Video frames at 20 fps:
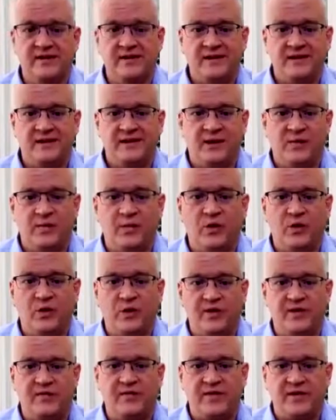more
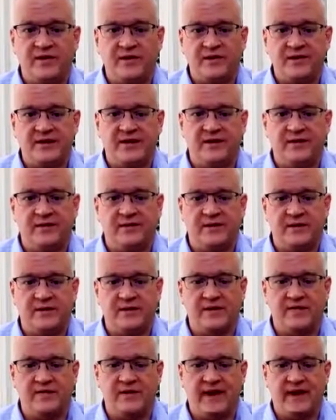diversity in terms
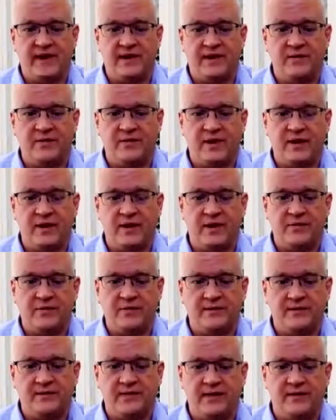of how
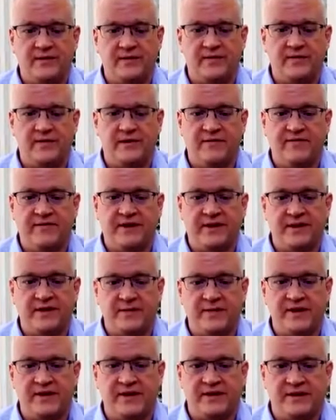bridging lenders go and find their
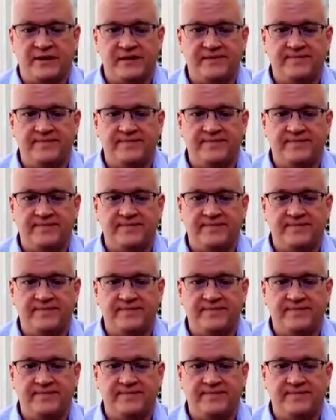business.